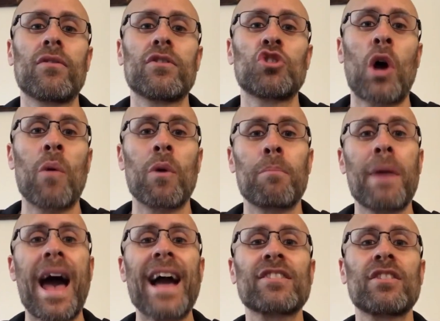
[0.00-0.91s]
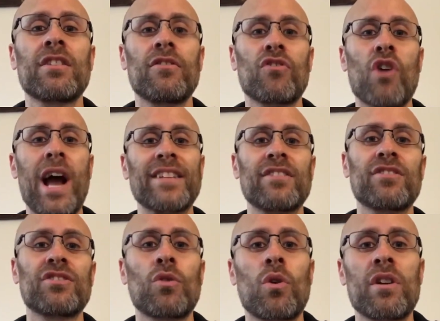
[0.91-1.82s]
So I went back to the Verizon
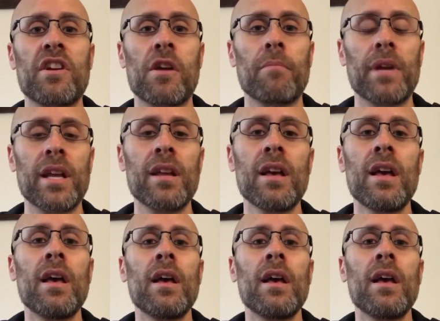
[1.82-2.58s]
store near me